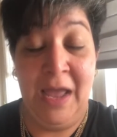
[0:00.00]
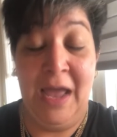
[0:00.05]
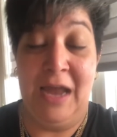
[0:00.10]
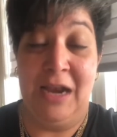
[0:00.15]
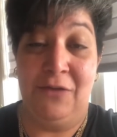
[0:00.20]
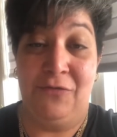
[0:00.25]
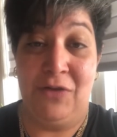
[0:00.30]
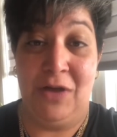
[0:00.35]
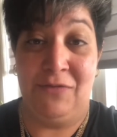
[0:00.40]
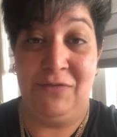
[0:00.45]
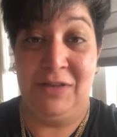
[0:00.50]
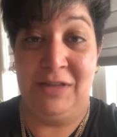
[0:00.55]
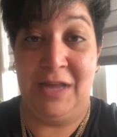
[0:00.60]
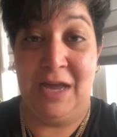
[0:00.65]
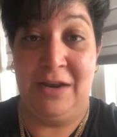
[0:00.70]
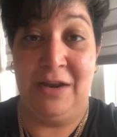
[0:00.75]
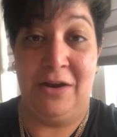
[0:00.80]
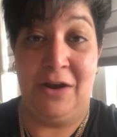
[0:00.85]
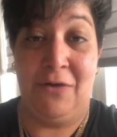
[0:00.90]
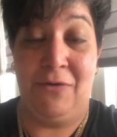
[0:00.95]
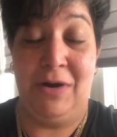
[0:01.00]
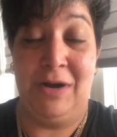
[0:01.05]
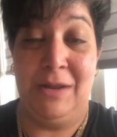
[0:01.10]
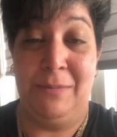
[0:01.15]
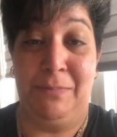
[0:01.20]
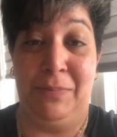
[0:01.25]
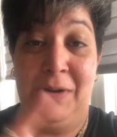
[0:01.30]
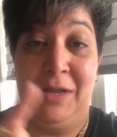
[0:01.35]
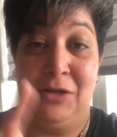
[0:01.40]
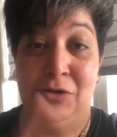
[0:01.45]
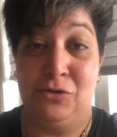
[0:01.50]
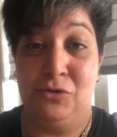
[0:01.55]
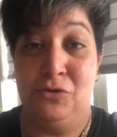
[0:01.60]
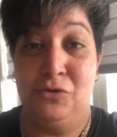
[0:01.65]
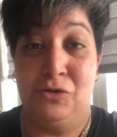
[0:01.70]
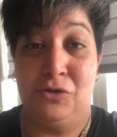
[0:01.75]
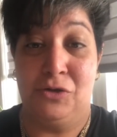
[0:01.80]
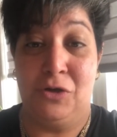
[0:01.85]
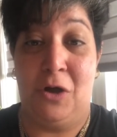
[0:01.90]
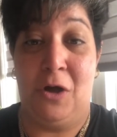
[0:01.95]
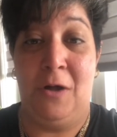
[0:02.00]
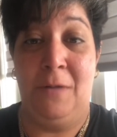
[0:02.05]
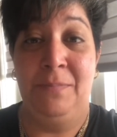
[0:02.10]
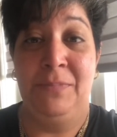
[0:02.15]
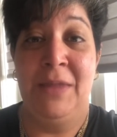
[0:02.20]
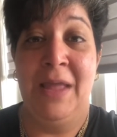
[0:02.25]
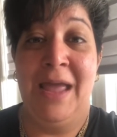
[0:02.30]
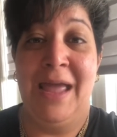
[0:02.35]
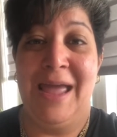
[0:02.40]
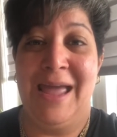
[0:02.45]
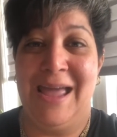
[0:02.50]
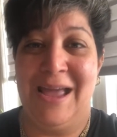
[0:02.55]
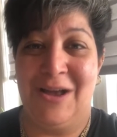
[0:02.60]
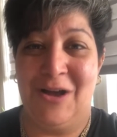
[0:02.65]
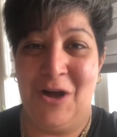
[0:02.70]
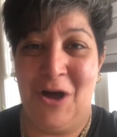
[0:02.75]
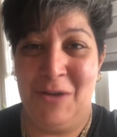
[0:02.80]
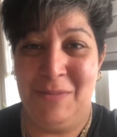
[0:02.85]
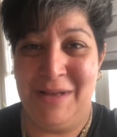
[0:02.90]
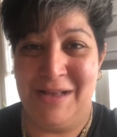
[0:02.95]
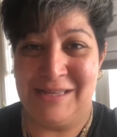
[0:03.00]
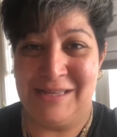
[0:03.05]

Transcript: And if you haven't done it already, please do so. E come